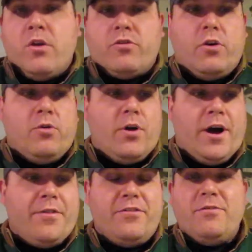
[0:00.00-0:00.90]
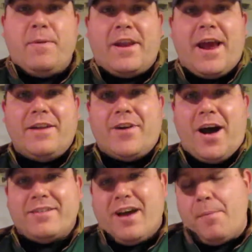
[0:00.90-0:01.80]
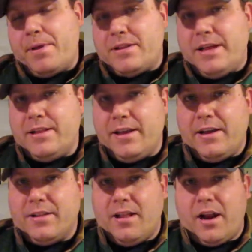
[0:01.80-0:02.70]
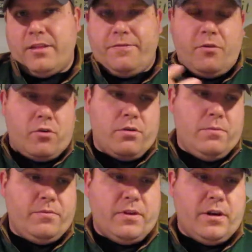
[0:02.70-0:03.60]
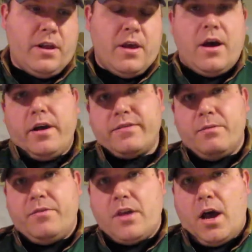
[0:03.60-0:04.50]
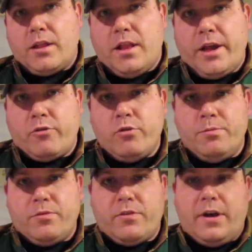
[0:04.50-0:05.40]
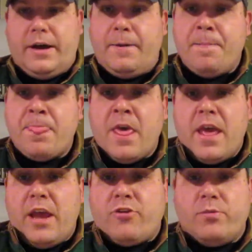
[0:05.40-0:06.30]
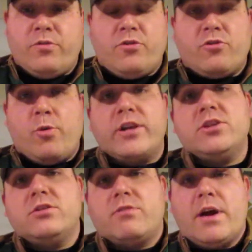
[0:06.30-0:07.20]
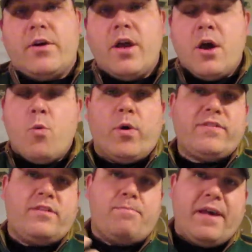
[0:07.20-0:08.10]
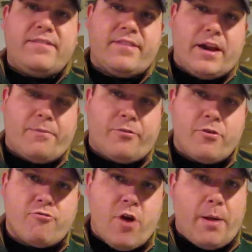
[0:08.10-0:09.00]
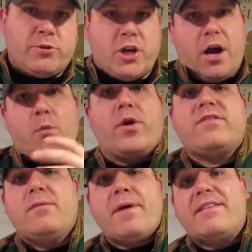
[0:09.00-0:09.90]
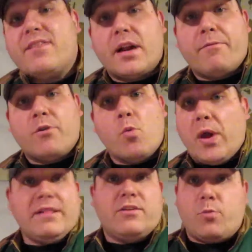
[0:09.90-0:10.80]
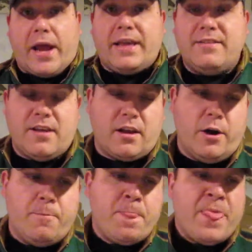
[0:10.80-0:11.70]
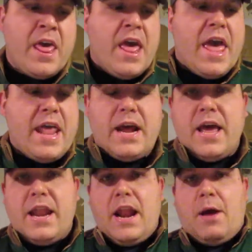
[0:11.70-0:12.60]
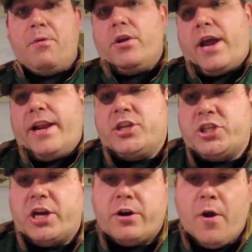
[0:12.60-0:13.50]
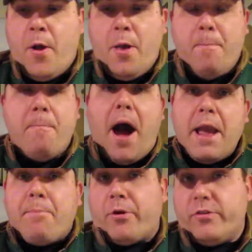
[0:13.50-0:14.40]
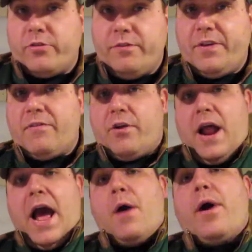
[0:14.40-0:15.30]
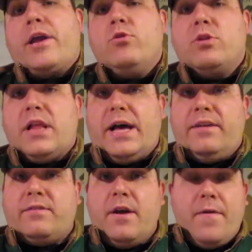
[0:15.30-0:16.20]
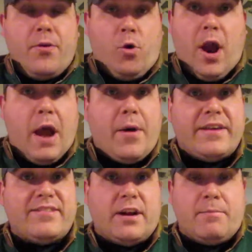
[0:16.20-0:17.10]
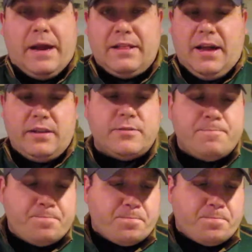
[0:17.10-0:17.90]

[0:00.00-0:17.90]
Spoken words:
So this has been kind of a hot topic lately on a lot of the forums and some of the online groups in terms of just questions around what's the best setup for a drop shot, what's the best setup for a weightless wacky Senko, and I want to kind of share my personal favorite and how I utilize or how I set up my lines.